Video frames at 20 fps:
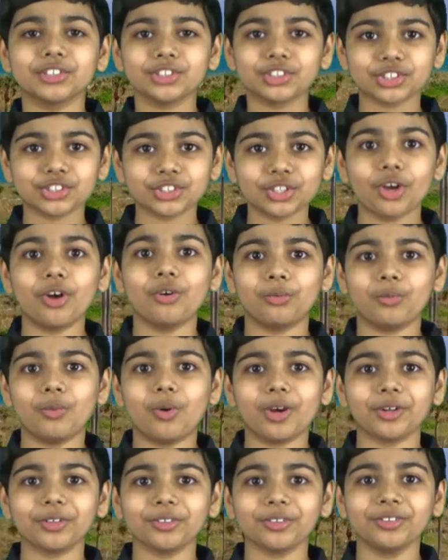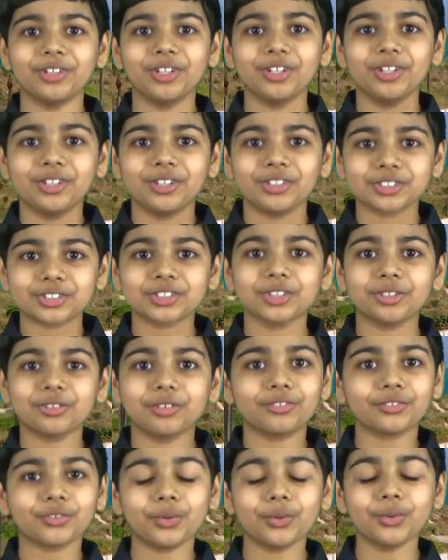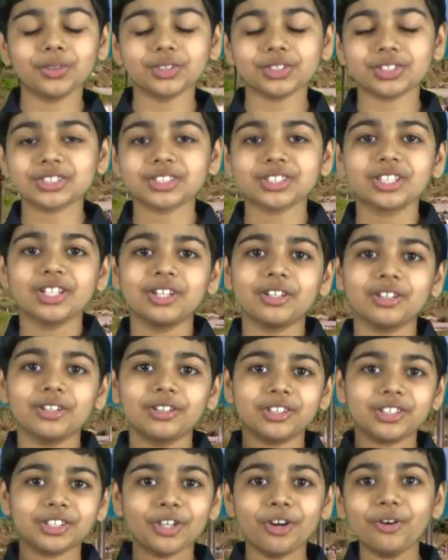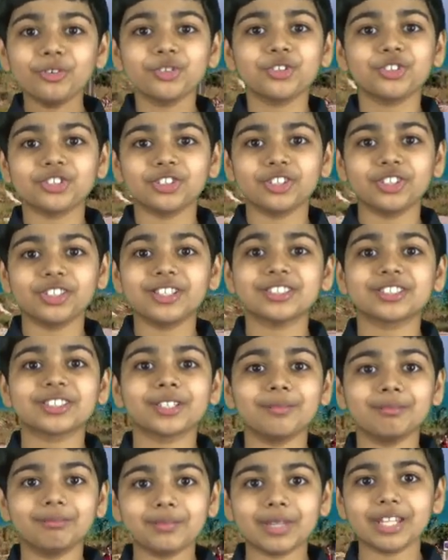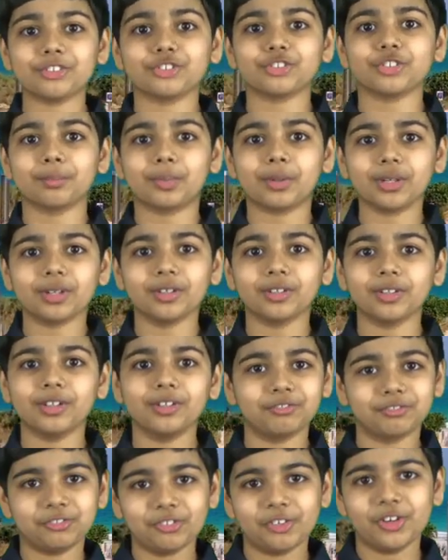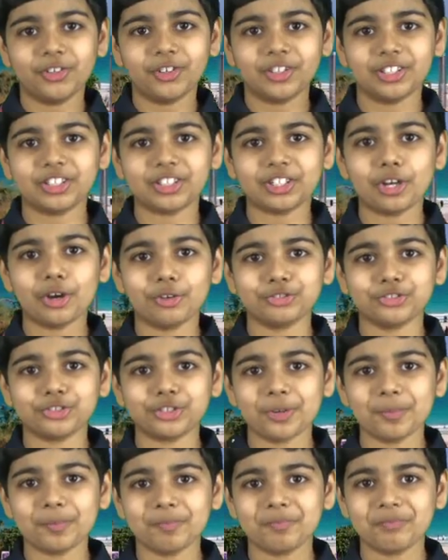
salt water. So of course, the ocean is a major part of Floridan culture.